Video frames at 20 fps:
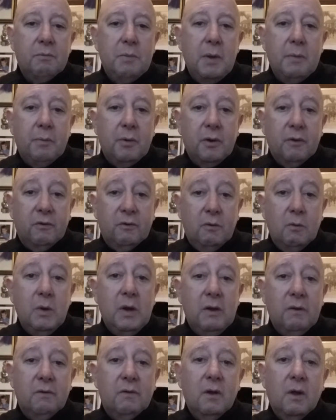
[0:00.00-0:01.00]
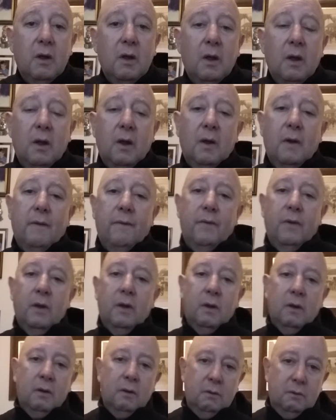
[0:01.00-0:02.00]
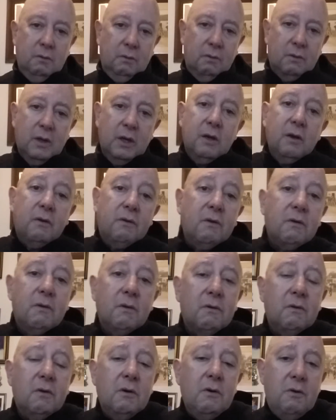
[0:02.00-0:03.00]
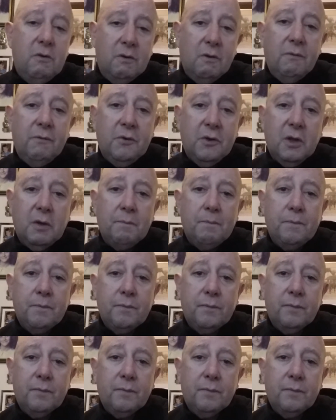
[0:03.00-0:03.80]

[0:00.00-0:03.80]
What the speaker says: people are squeezed, then this is a solution for them,